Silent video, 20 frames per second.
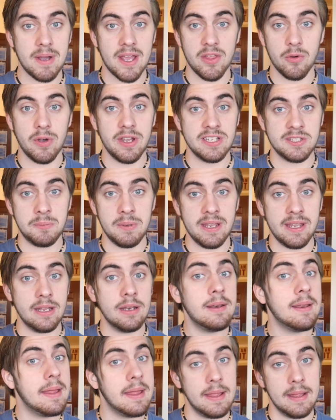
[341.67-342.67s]
By the way,
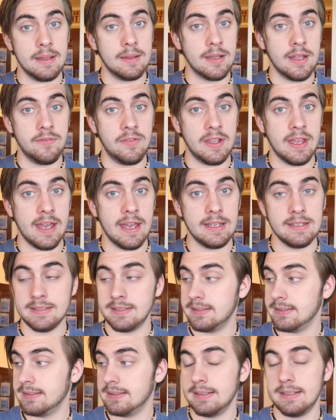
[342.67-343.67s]
Spigen, love you
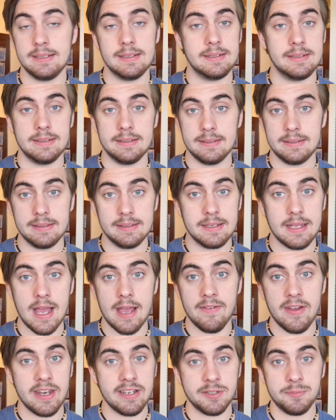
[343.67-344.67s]
guys.
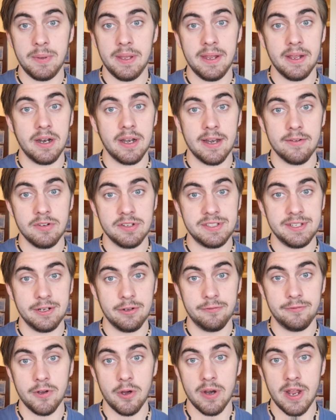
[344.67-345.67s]
I've had a Spigen on every
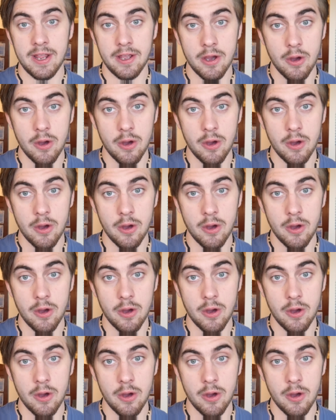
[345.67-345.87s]
single phone I